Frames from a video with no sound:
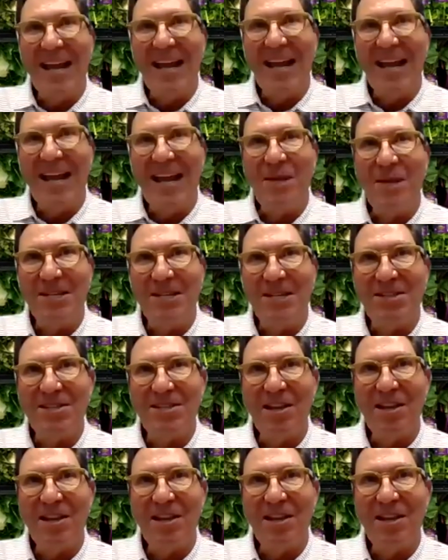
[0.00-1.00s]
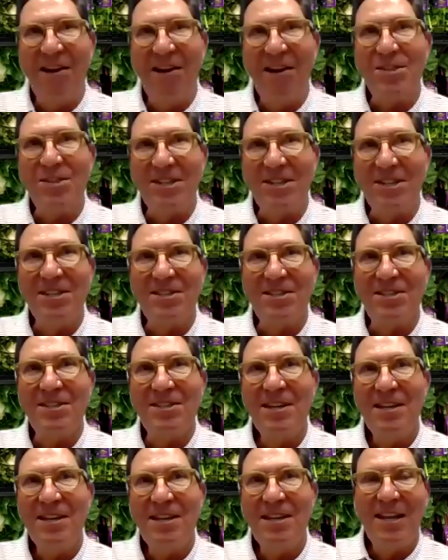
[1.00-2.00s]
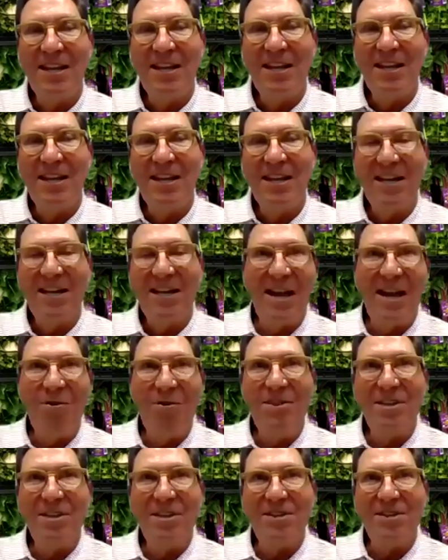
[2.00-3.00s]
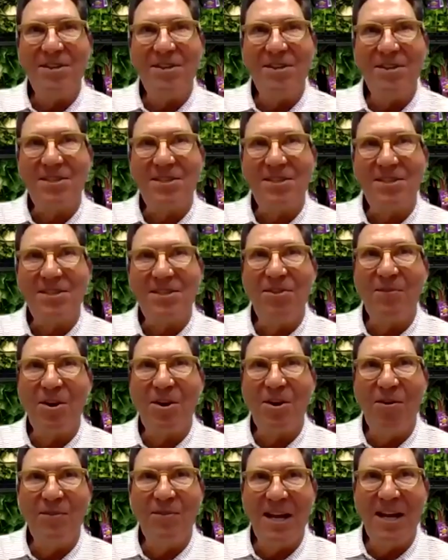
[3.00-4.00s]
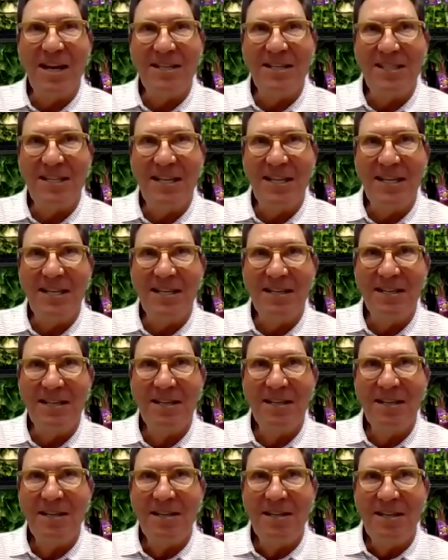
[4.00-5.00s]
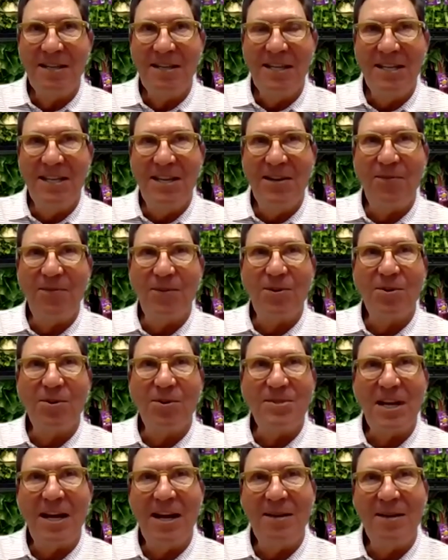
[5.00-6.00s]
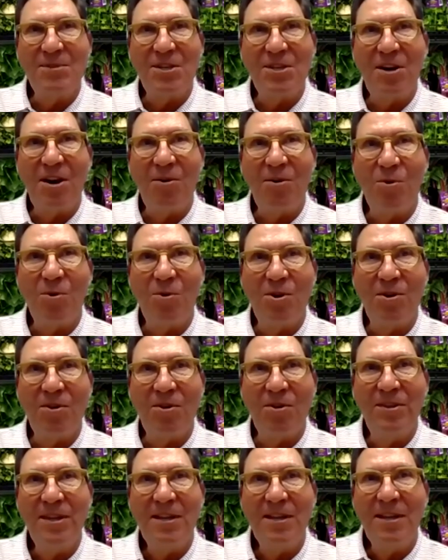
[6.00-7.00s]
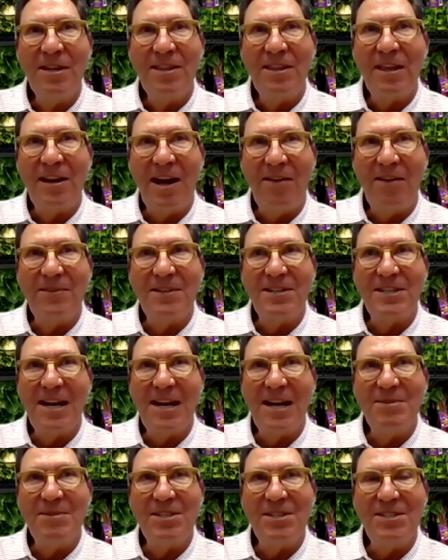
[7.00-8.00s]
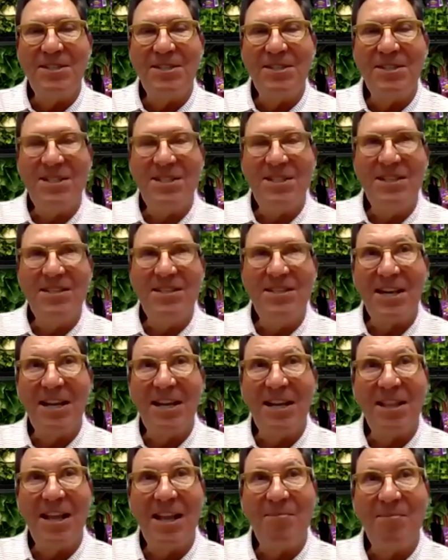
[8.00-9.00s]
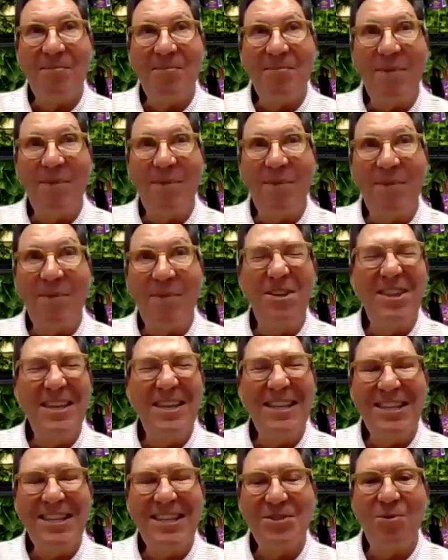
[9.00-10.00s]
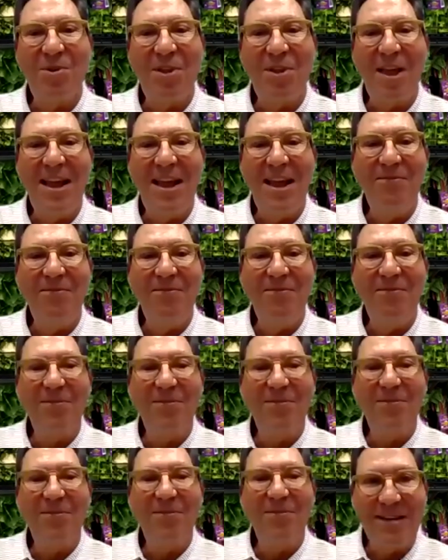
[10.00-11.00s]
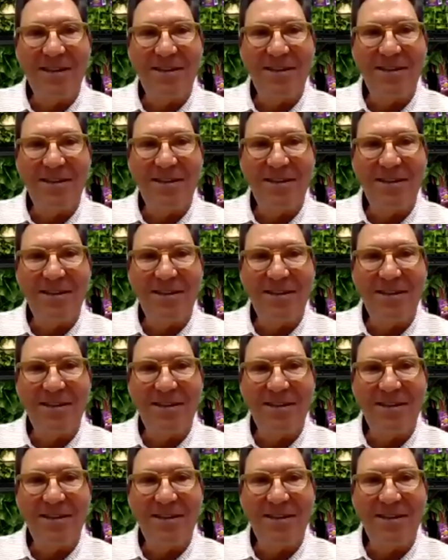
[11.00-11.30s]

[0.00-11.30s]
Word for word: piece of persistence, as we're now in the sixth month of COVID 19, in difficult times in our world, that oftentimes it's easy to say, like my wife, do you think this will ever end?